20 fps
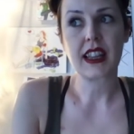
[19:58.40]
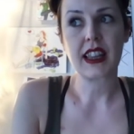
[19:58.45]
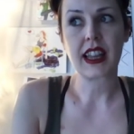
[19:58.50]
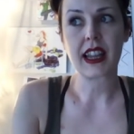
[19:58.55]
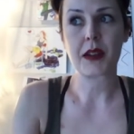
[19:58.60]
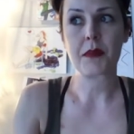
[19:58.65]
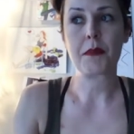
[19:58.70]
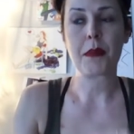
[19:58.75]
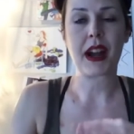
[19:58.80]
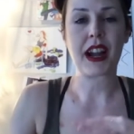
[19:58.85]

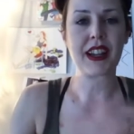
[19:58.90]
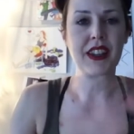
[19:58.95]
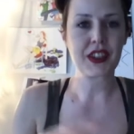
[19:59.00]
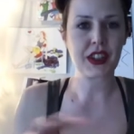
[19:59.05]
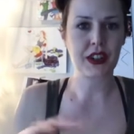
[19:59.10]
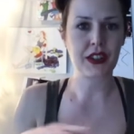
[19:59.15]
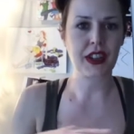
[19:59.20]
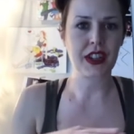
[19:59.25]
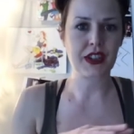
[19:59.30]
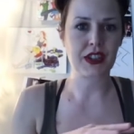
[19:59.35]
like my
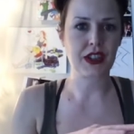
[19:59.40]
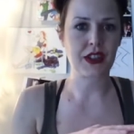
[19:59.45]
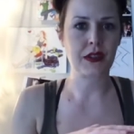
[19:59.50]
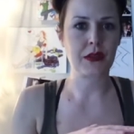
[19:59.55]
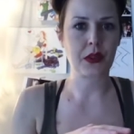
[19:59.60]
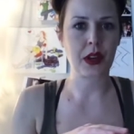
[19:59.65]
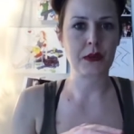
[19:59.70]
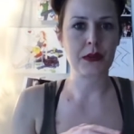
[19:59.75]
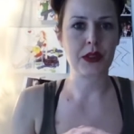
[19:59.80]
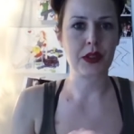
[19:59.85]
generation of
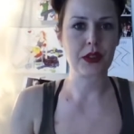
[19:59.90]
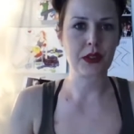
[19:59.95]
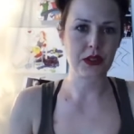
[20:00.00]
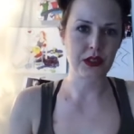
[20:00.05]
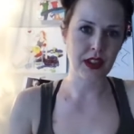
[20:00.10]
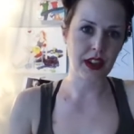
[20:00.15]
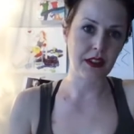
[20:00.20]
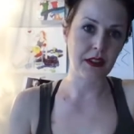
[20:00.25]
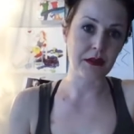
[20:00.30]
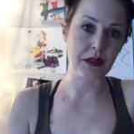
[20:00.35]
webtoon
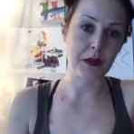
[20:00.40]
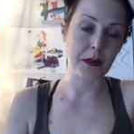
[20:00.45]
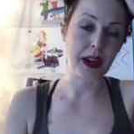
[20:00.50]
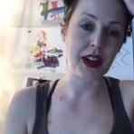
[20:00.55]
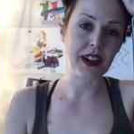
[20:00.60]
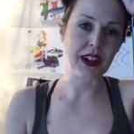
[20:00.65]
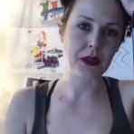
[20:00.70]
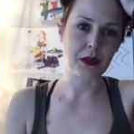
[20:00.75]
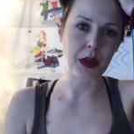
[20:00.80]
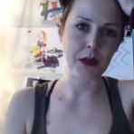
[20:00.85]
of
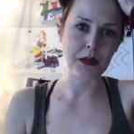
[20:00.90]
American